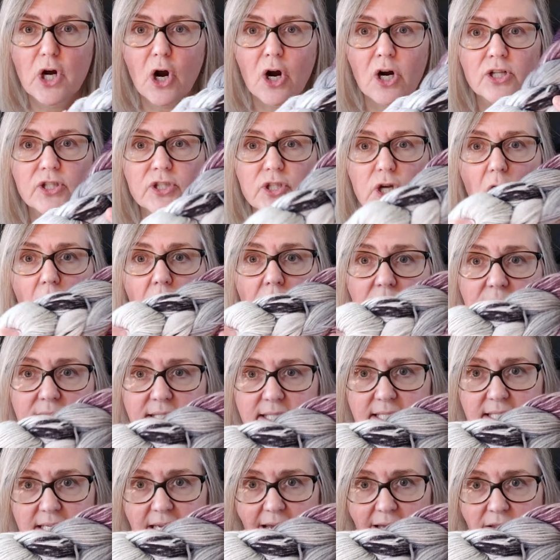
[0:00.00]
yards
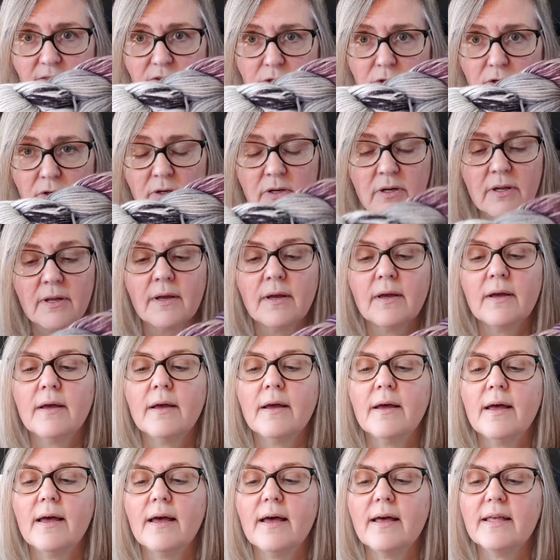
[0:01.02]
altogether.
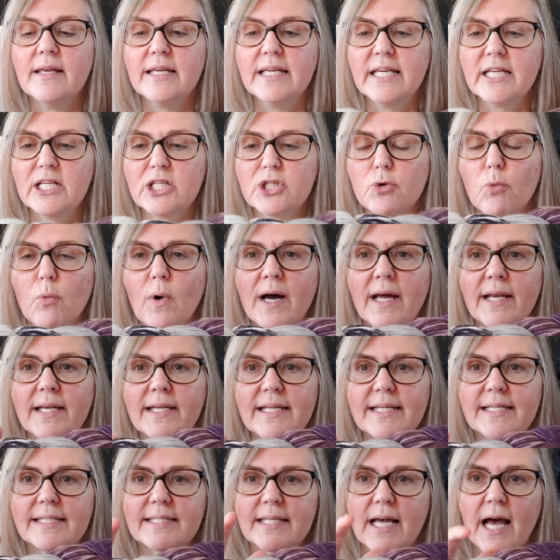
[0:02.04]
Each one
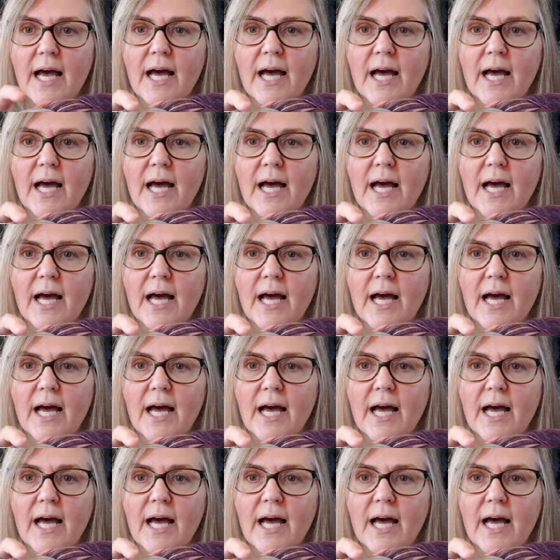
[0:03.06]
is